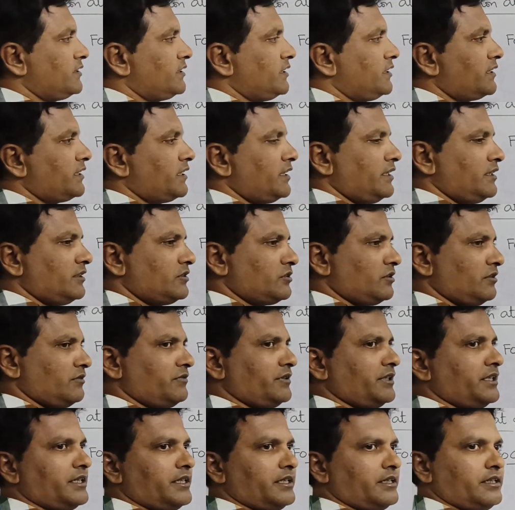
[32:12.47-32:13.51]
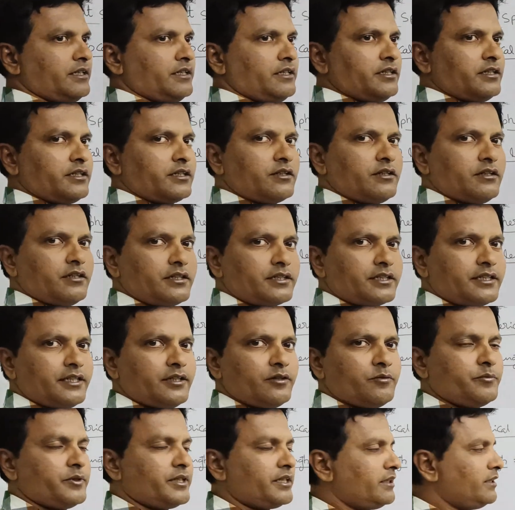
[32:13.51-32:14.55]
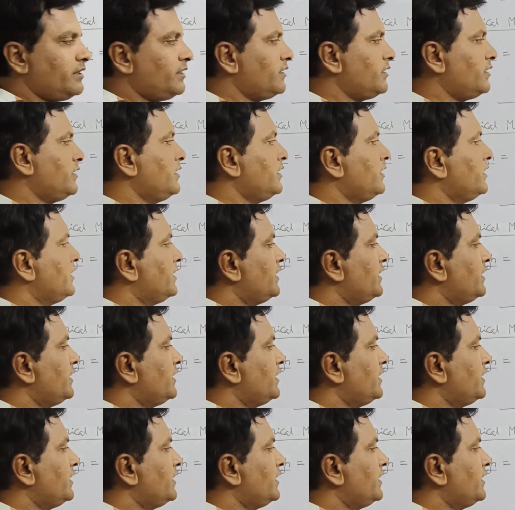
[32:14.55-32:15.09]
In case of a concave mirror,